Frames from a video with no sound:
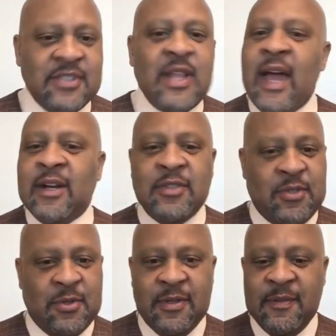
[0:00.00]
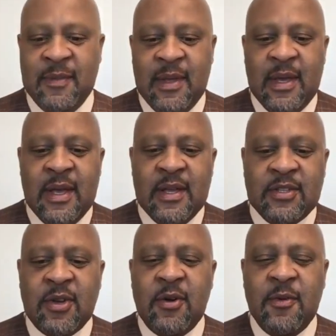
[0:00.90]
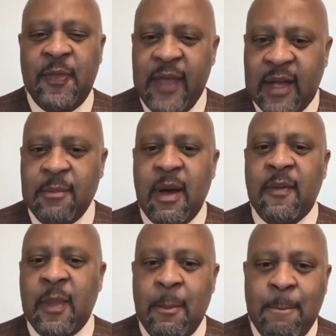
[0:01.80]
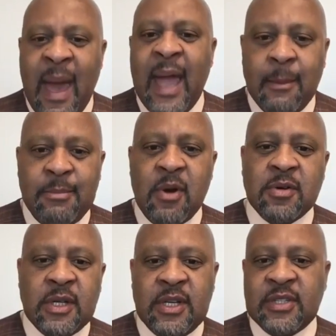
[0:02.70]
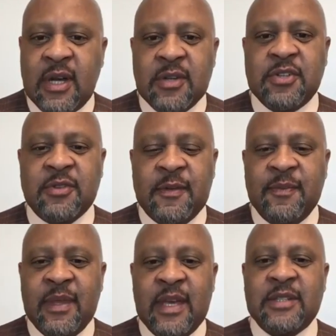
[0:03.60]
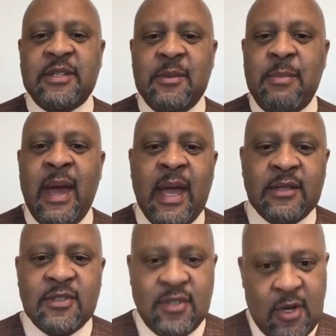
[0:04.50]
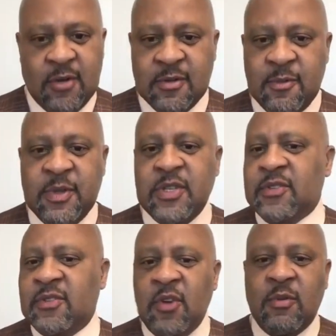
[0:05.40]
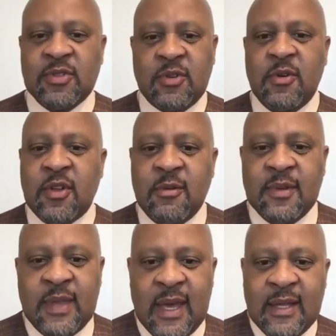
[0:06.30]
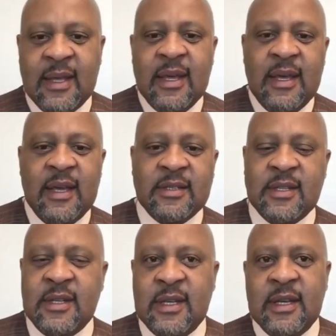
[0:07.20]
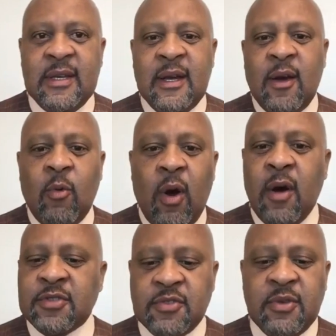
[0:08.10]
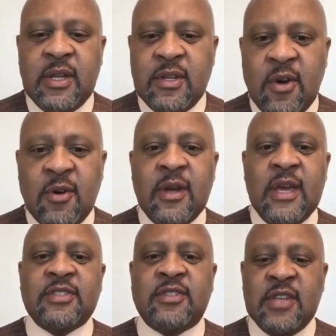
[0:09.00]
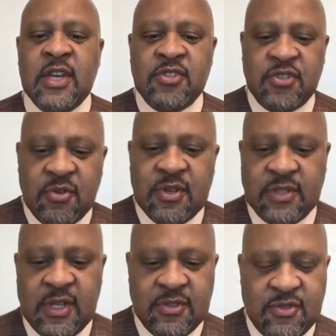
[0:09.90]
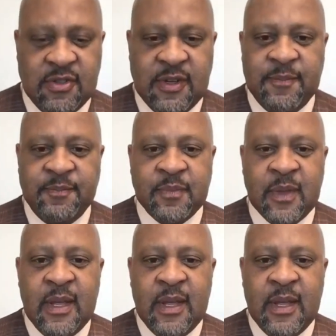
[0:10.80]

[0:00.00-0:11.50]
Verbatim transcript: It's not going to do it. So think about the backbone of this country. Is it the banks? No. We just know what's going on with that. Is it the uh, Wall Street? No. It's the insurance industry.